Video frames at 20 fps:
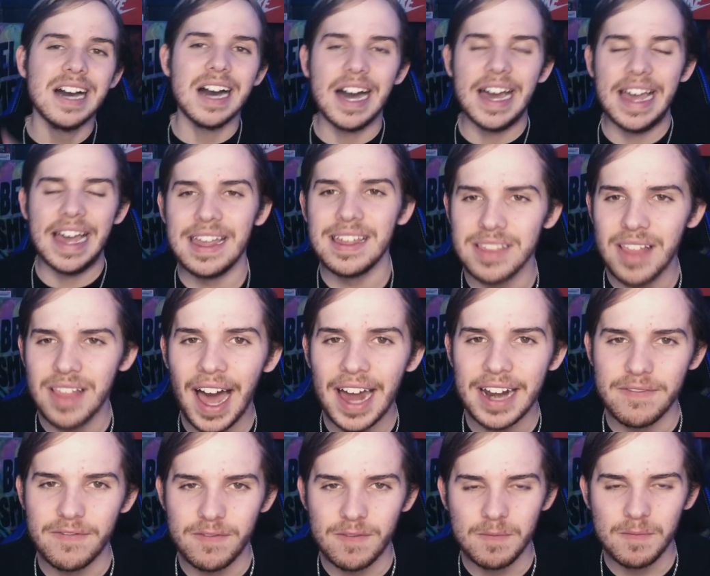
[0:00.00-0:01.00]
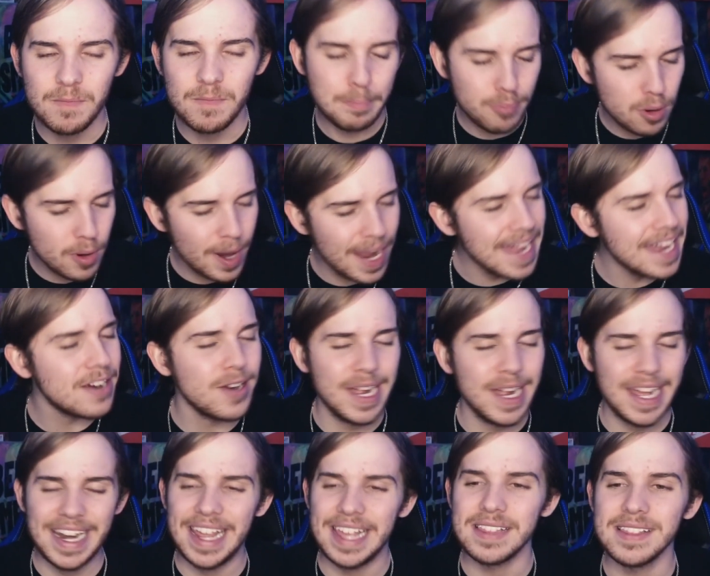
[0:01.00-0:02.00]
a lot of prayer
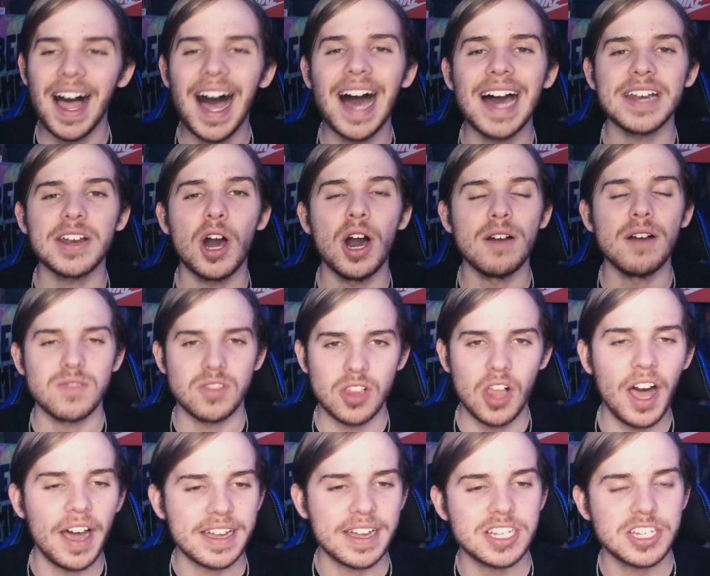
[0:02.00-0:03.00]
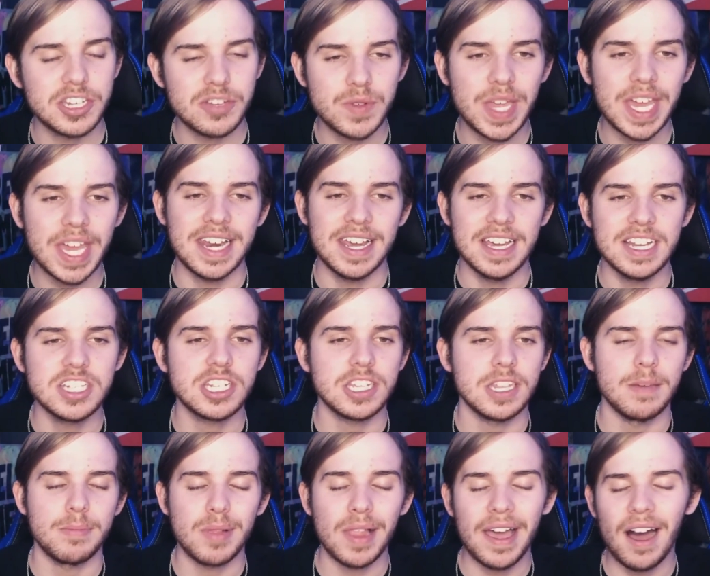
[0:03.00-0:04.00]
and a lot of luck to get into the
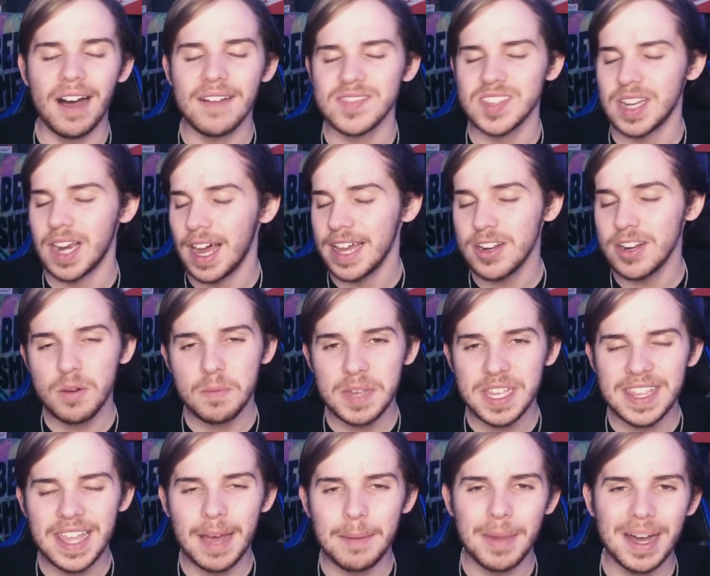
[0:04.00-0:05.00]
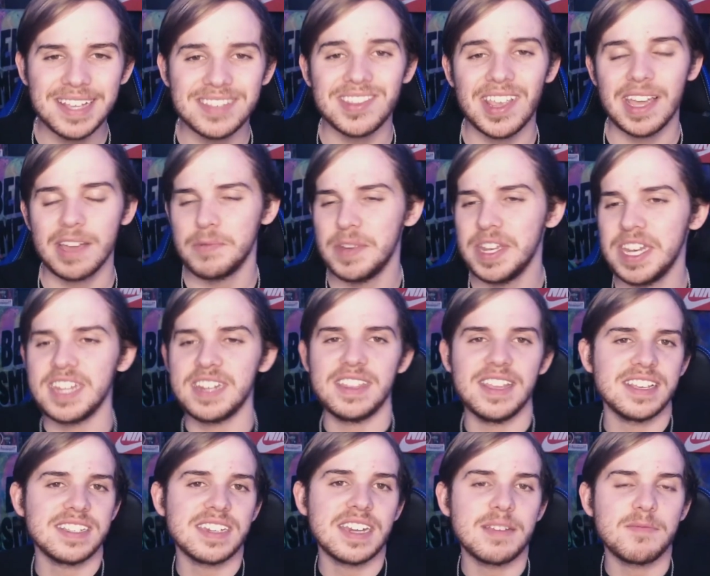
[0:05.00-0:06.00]
playoffs. And I don't mean that by saying we need
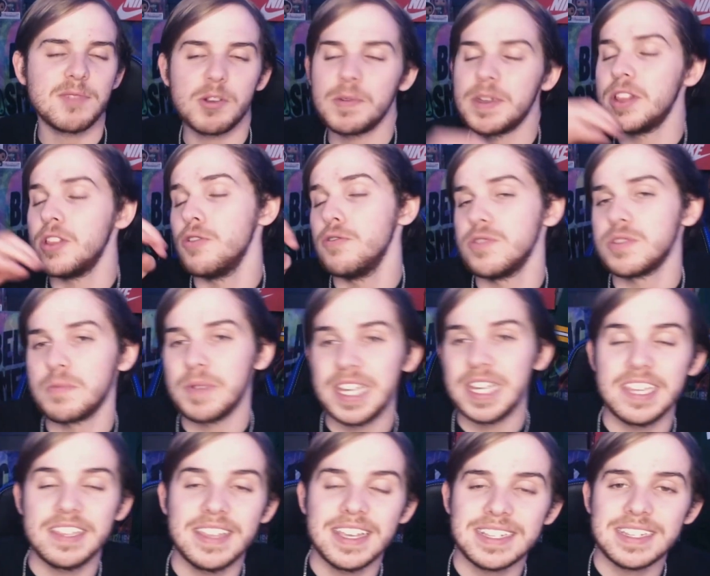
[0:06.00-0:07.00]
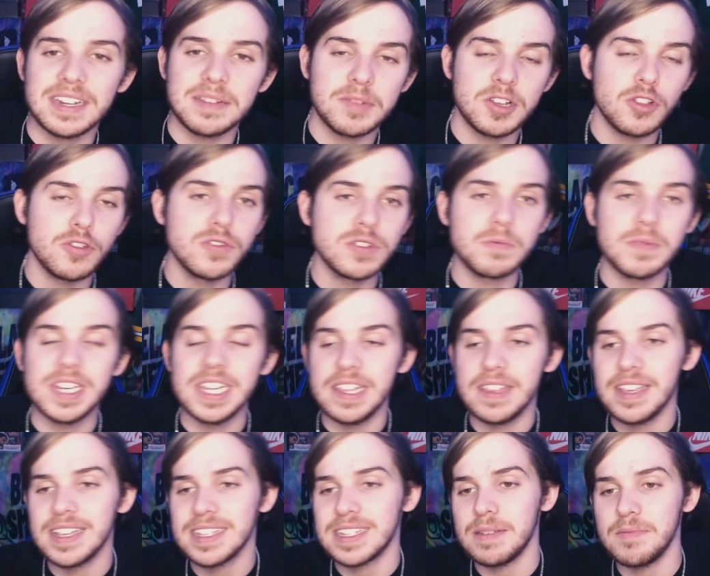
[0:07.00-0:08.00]
this team to lose, we need this team to lose, we need
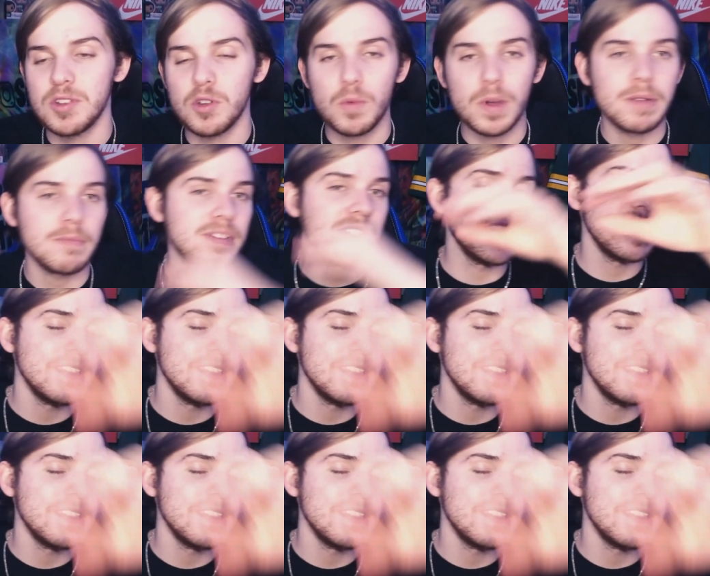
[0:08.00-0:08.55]
this team to win, we need